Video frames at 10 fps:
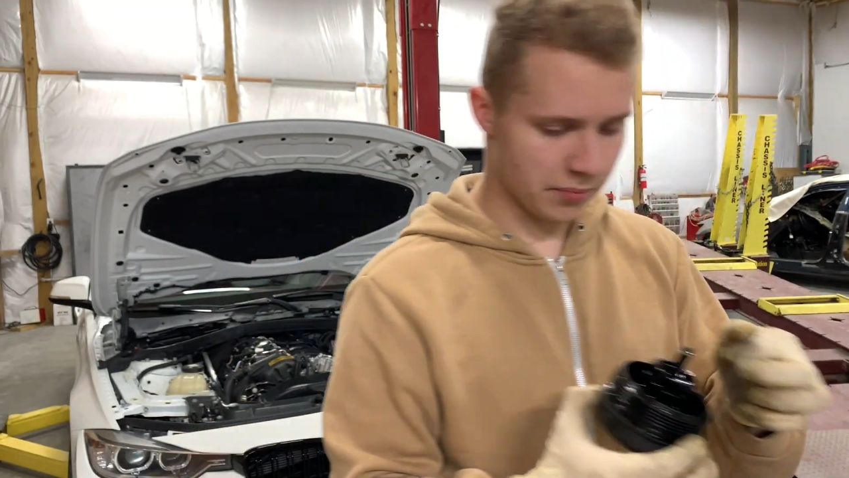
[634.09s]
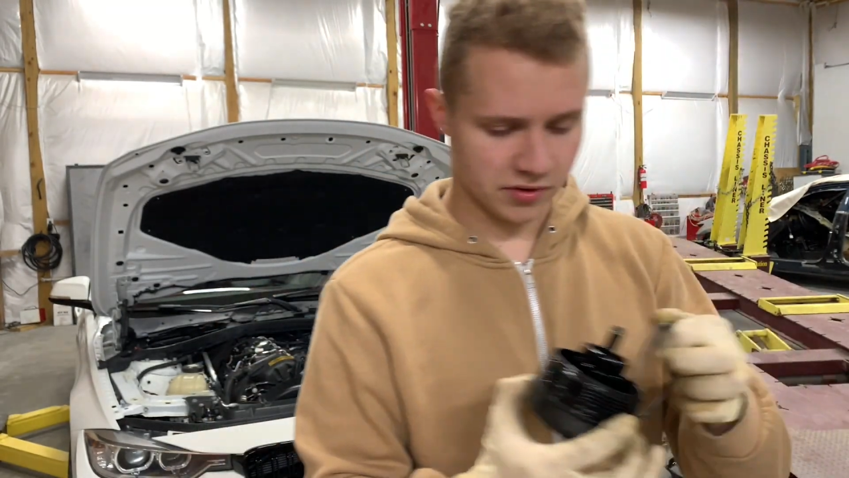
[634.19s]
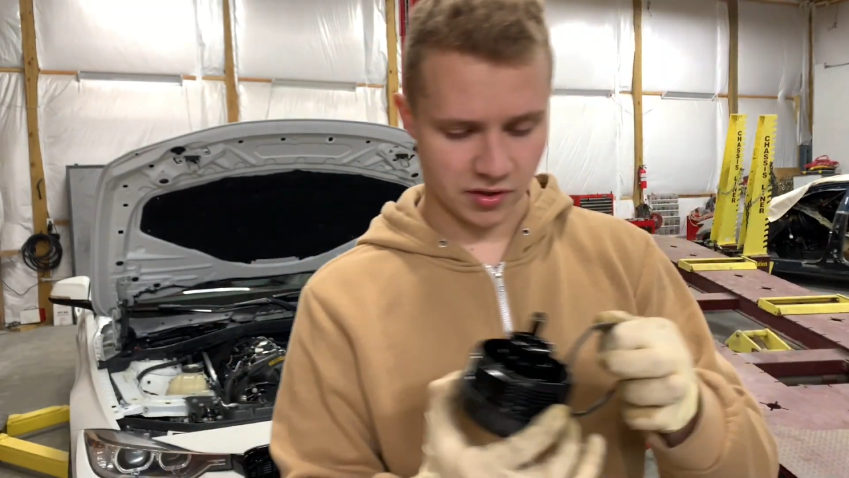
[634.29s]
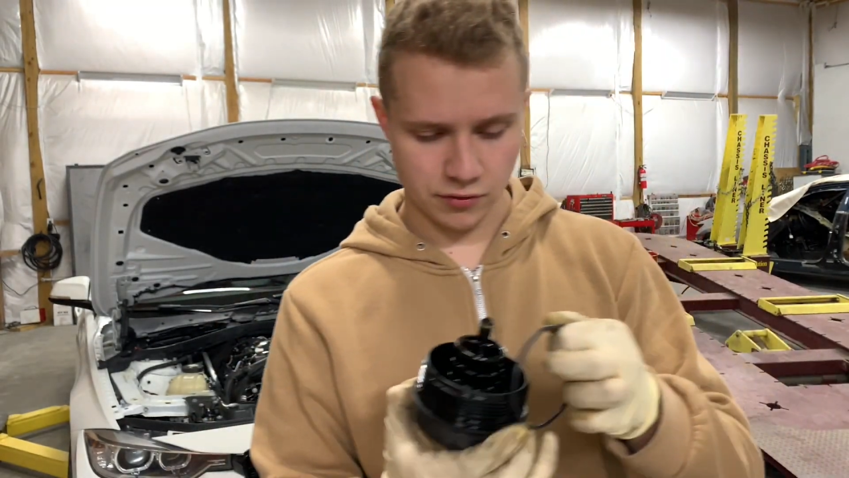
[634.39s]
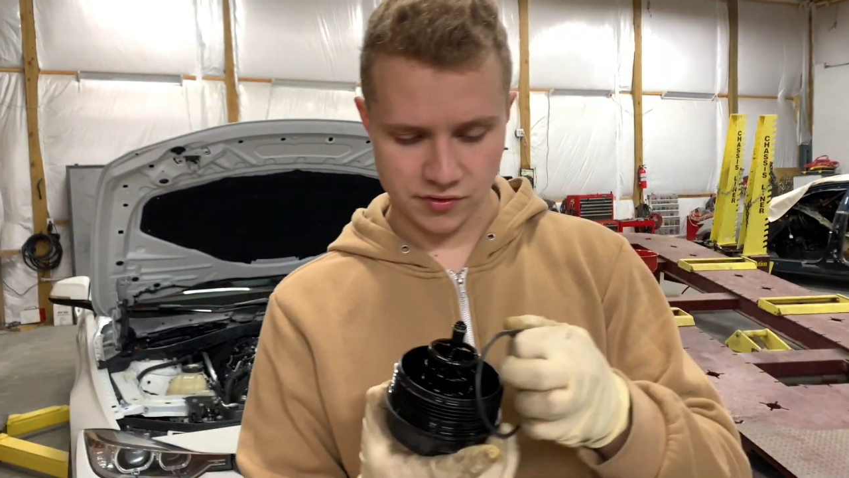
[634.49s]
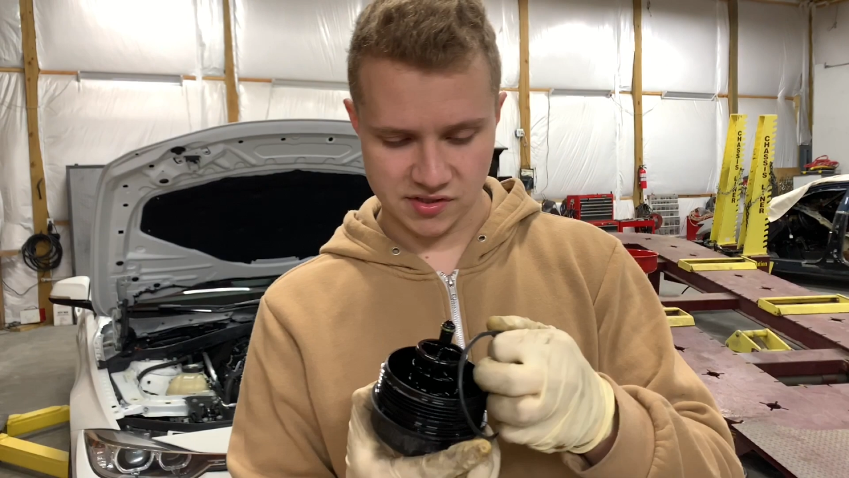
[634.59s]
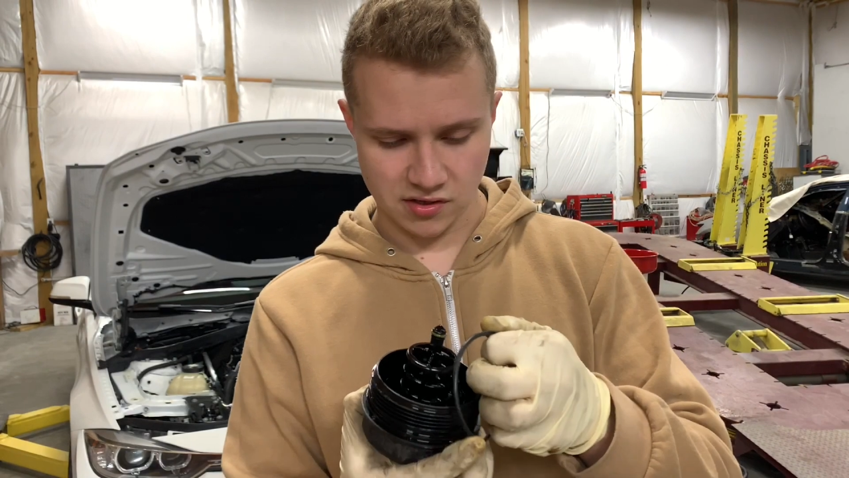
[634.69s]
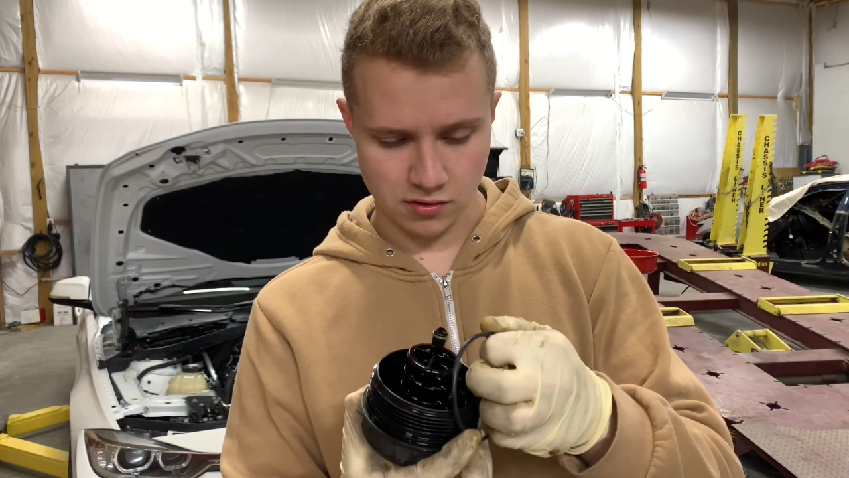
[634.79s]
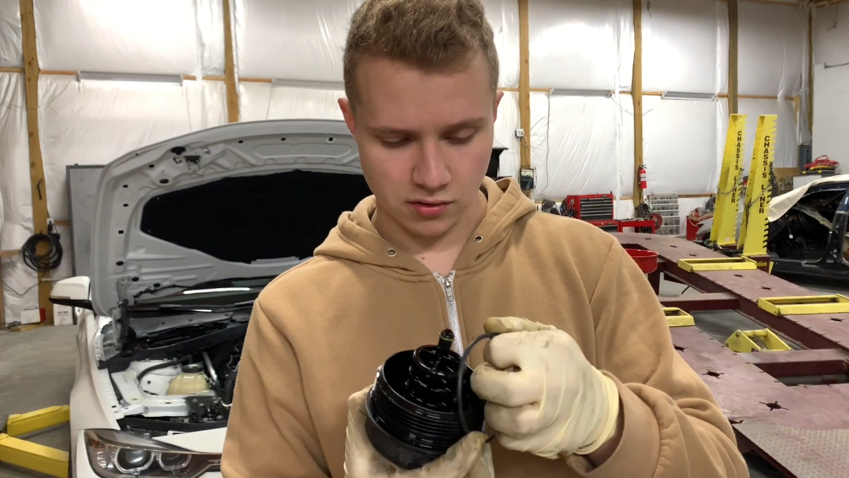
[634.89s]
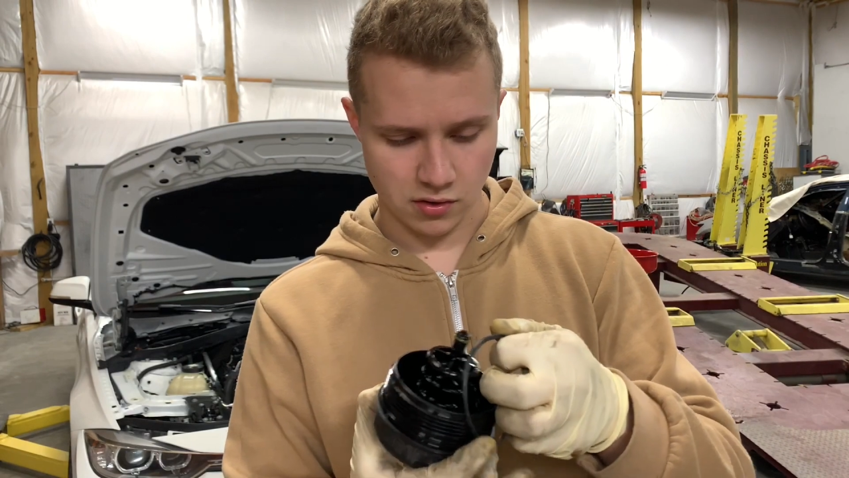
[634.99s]
Put the new
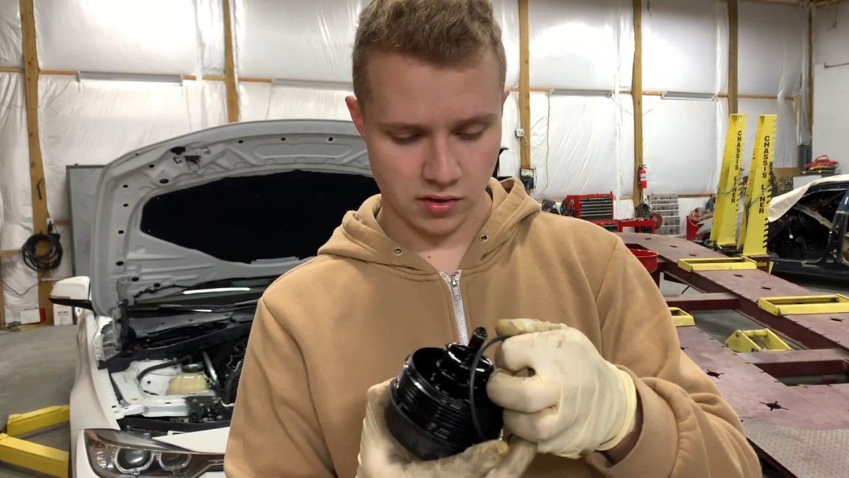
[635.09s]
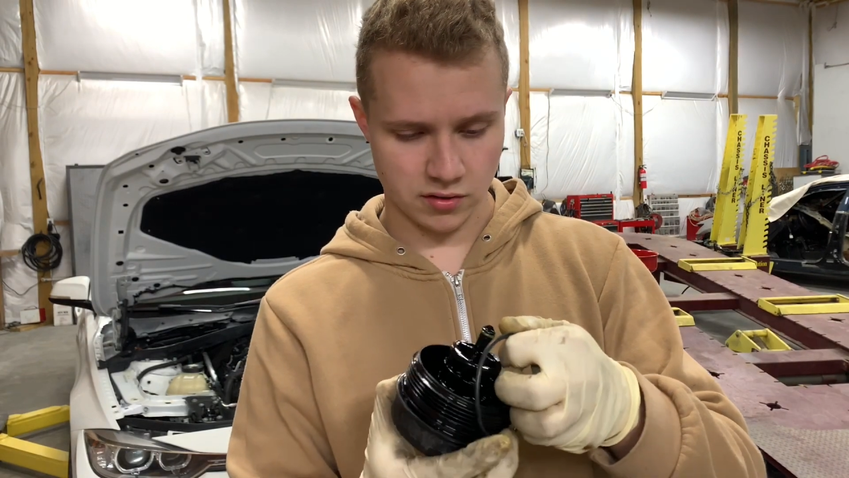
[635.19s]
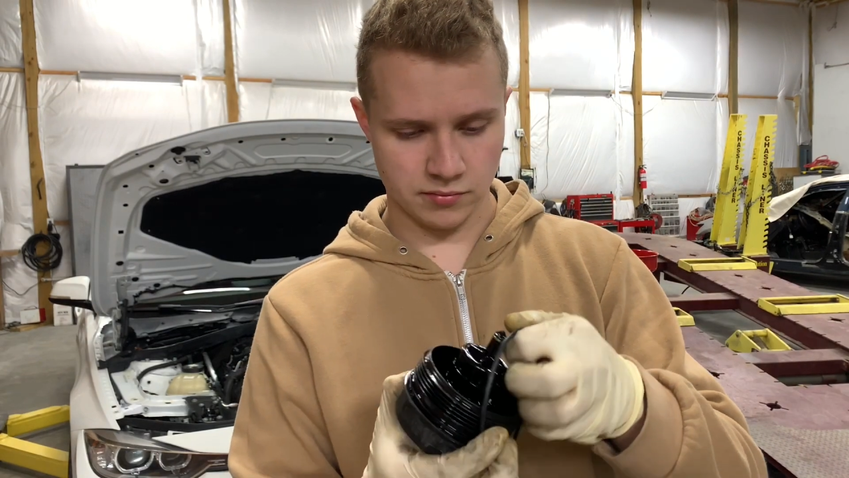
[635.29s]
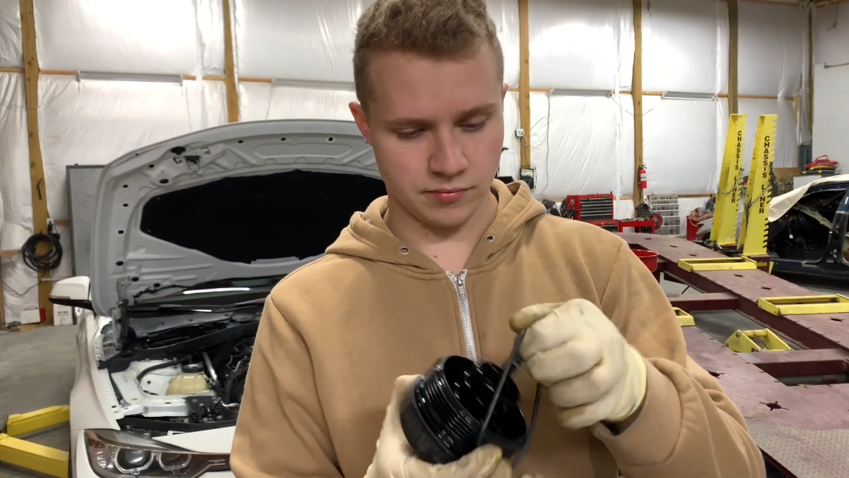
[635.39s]
seal on,